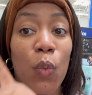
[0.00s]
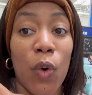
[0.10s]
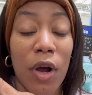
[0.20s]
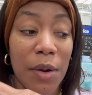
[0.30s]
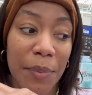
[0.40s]

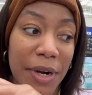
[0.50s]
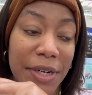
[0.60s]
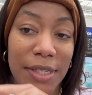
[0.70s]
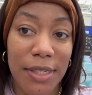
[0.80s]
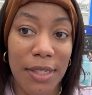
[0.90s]

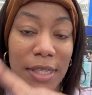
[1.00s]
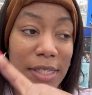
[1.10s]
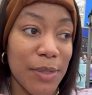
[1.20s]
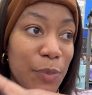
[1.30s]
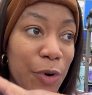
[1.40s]
walmart
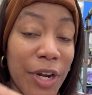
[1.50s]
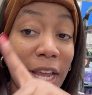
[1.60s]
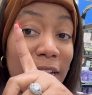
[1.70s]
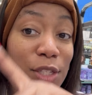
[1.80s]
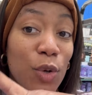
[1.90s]
this morning
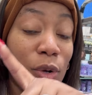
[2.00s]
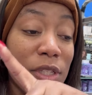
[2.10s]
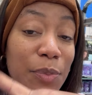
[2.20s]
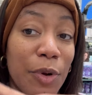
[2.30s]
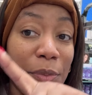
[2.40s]
i
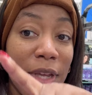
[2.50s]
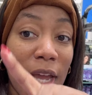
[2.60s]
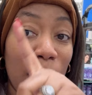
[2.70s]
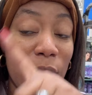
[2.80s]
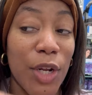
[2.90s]
told mommy
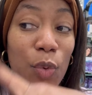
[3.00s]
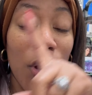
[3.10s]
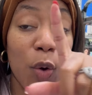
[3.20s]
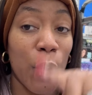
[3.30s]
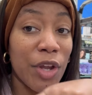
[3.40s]
i want to do a
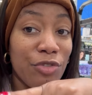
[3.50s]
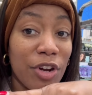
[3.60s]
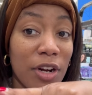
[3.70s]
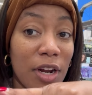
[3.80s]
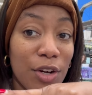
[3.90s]
quick
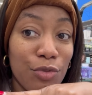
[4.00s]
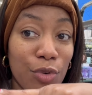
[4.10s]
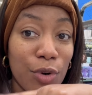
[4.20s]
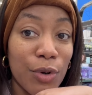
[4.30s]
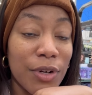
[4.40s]
run on the
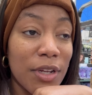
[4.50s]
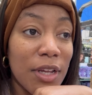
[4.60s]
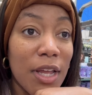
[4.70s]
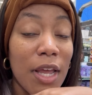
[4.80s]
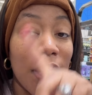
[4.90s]
road
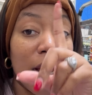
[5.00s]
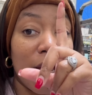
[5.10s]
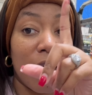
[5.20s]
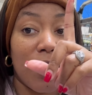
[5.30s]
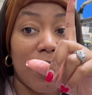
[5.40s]

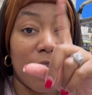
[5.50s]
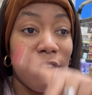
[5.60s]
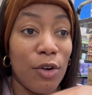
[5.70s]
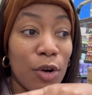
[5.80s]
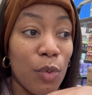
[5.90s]

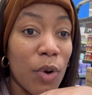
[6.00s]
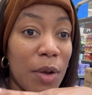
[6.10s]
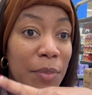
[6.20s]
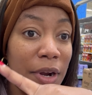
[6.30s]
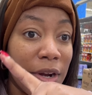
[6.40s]
go to
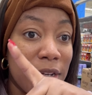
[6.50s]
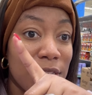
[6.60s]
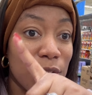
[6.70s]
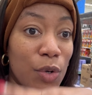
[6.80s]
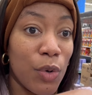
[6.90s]

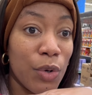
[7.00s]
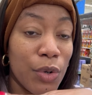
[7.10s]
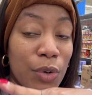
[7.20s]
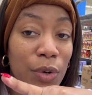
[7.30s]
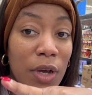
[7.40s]
walmart go
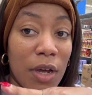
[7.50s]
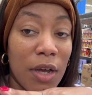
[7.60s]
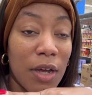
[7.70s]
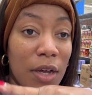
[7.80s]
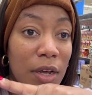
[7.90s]
to
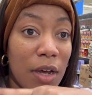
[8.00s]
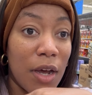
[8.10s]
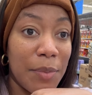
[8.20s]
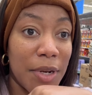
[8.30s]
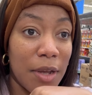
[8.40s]
uh
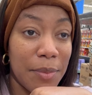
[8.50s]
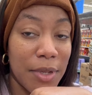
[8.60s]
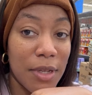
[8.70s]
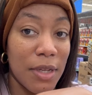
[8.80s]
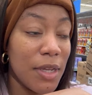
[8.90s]
hobby
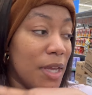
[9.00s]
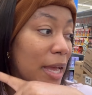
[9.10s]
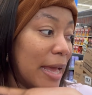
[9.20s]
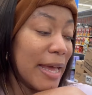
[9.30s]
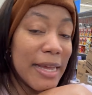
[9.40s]
lobby
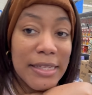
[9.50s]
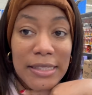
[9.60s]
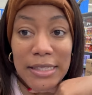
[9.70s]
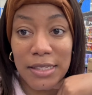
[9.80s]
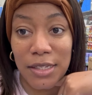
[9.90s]

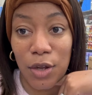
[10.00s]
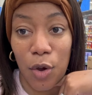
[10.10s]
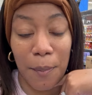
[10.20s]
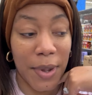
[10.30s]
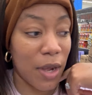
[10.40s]
and
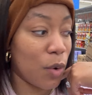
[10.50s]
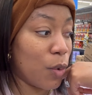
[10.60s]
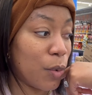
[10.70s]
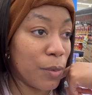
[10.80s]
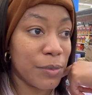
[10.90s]
come back
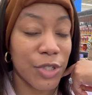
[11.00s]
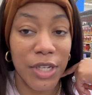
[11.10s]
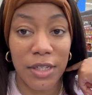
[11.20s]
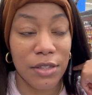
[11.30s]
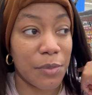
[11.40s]
home to
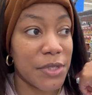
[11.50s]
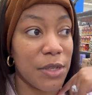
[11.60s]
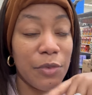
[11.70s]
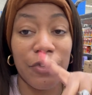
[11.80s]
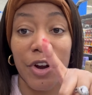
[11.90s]
get some
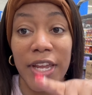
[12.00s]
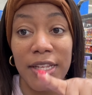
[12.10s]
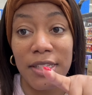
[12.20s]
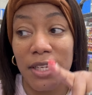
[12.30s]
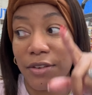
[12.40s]
sleep before I
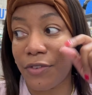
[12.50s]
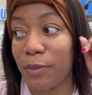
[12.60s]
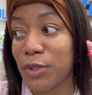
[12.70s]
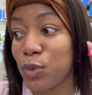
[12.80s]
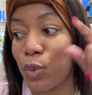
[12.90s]
get in
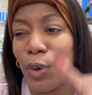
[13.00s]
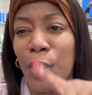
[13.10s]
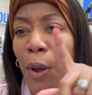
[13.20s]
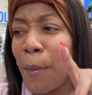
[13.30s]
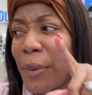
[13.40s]
from school.
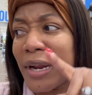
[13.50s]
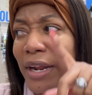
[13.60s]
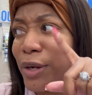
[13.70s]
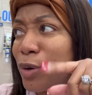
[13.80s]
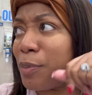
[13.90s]
But that
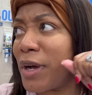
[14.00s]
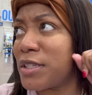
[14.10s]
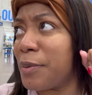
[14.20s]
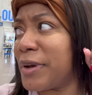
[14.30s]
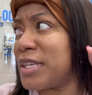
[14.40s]
not look
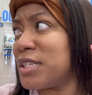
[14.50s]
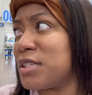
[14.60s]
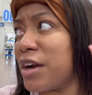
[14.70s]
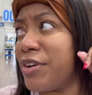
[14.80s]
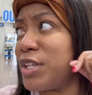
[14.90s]
possible because it's
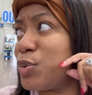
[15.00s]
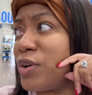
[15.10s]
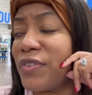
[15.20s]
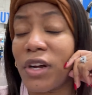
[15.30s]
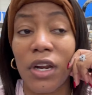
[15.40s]
already
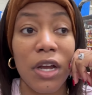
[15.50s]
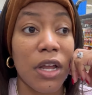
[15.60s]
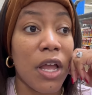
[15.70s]
12 o'clock.